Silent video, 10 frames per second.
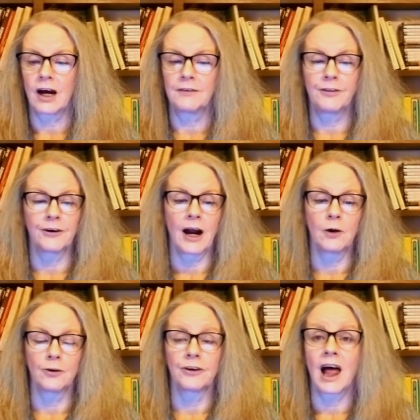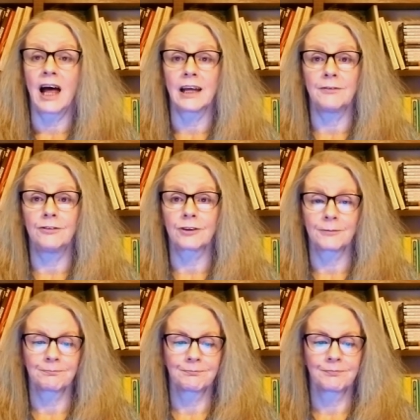of their outer lives.
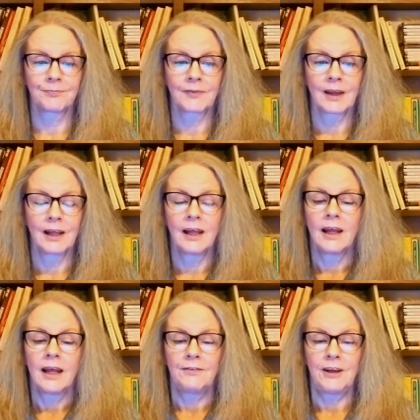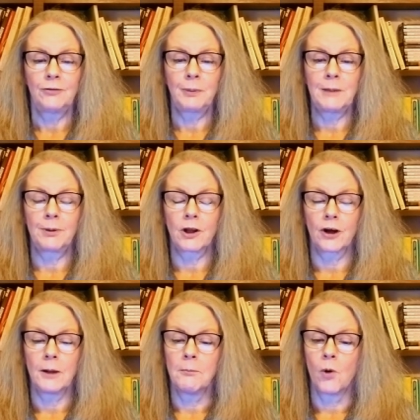These people are
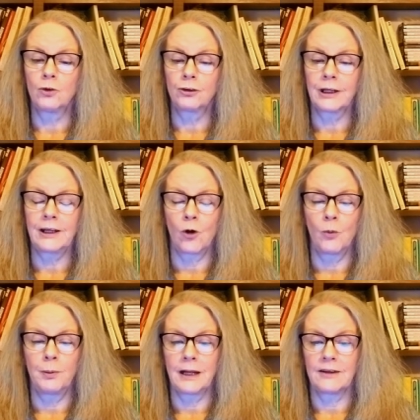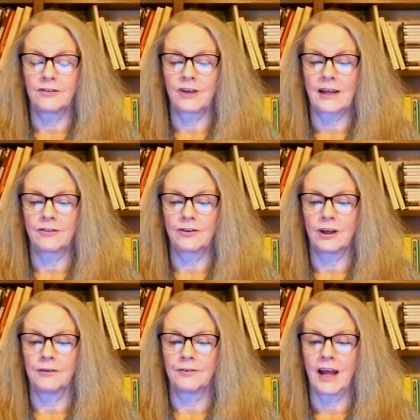emotionally open and
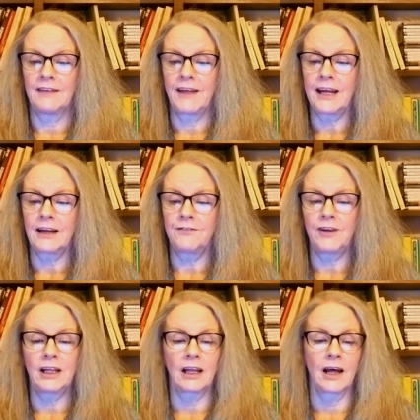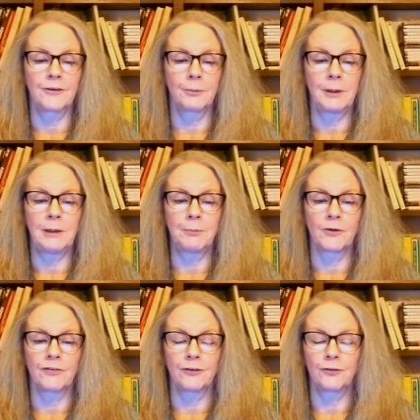sensitive, and they can feel other
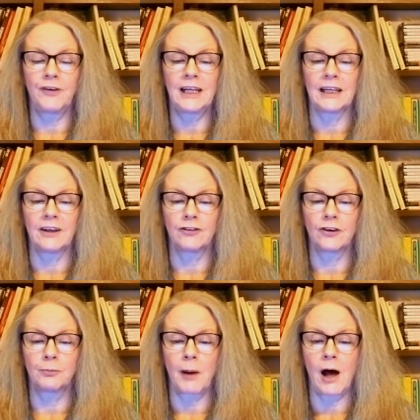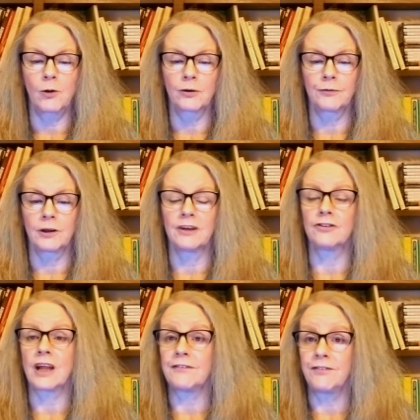people's feelings as powerful as
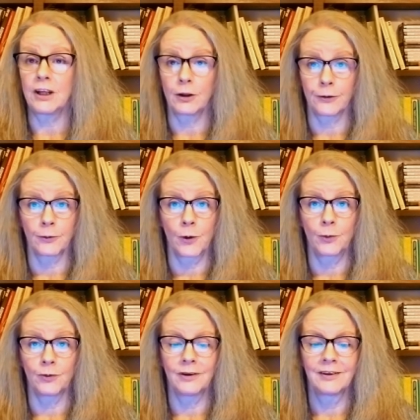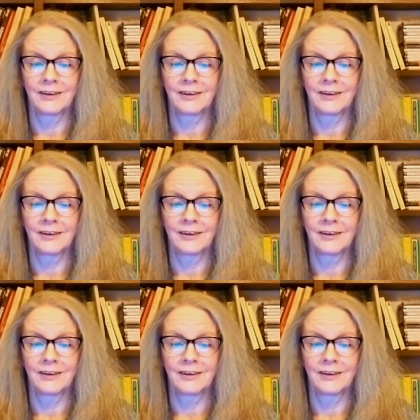they feel their own.